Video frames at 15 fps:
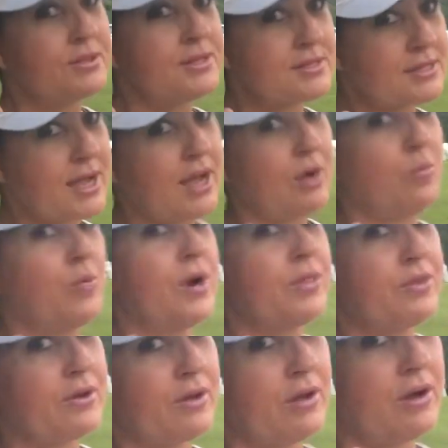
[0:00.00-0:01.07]
this out.
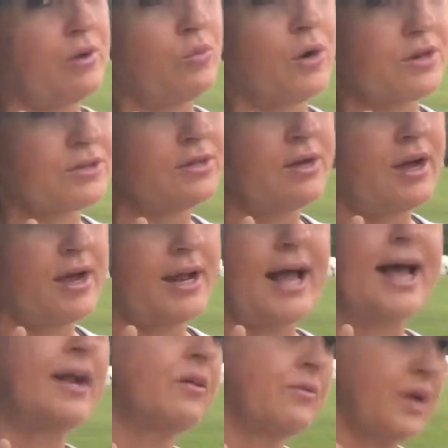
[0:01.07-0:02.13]
Whether it worked or not,
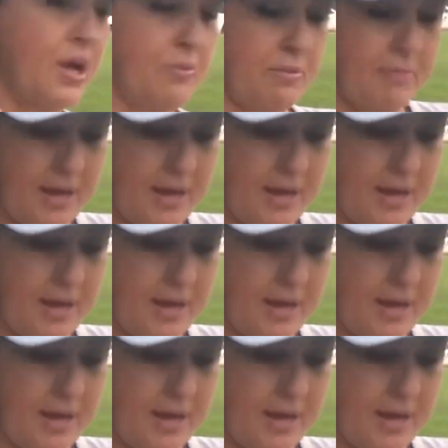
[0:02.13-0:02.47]
I don't know. But